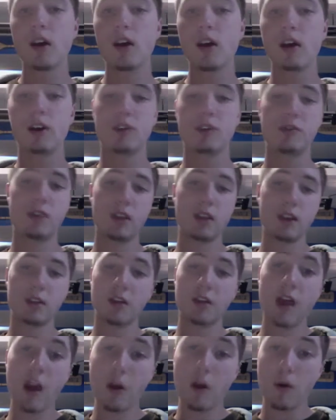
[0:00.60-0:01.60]
Because if you think
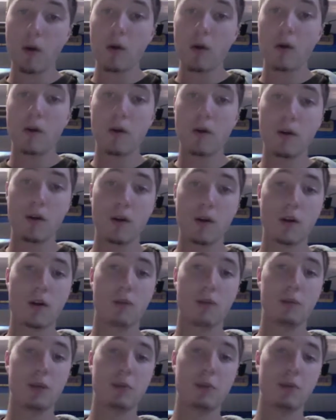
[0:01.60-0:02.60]
of now,
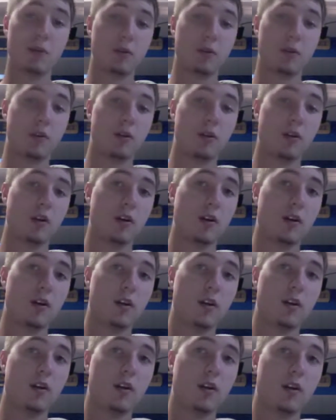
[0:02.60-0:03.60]
people,
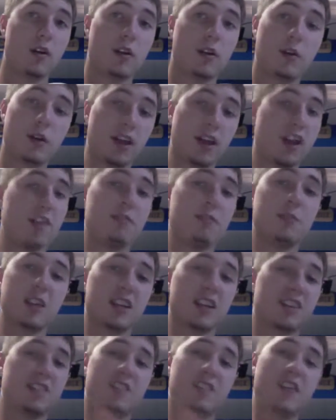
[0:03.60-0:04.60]
they don't have
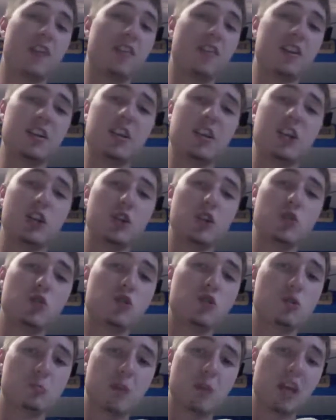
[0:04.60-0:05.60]
like 7
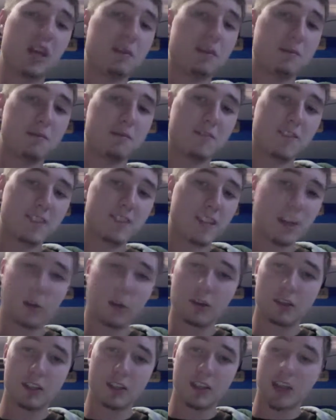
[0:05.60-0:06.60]
huge big
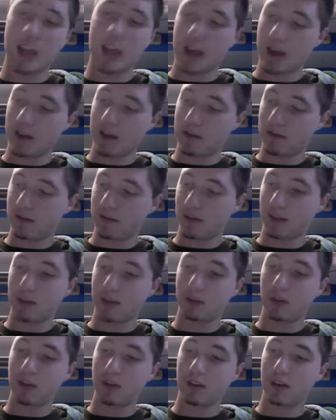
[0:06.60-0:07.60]
skills that they have like in
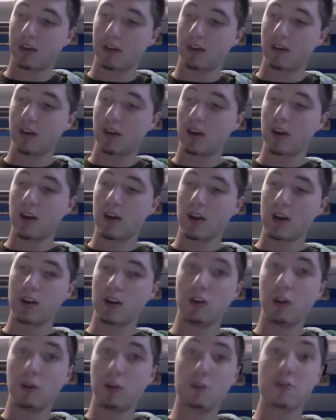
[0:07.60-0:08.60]
Oblivion.
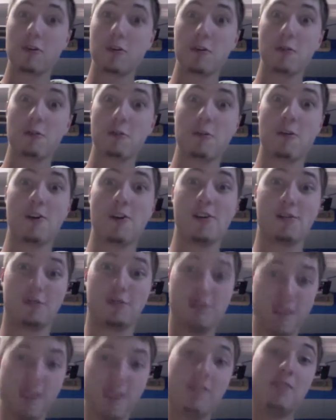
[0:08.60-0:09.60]
You don't know of
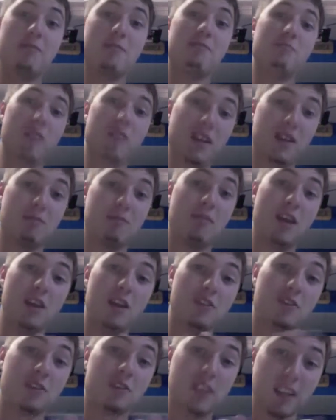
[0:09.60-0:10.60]
7 big
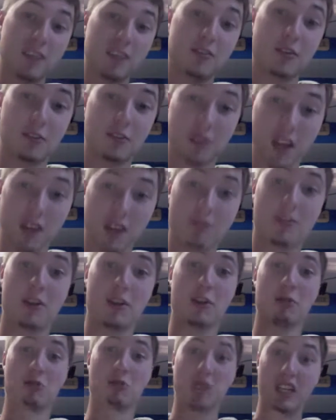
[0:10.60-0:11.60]
major things in your life that
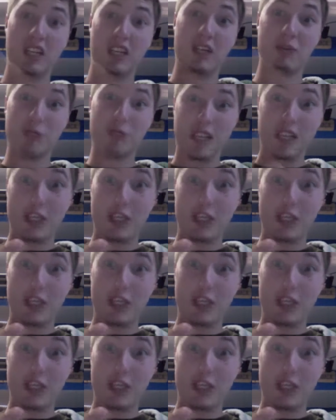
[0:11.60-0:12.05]
you're really, really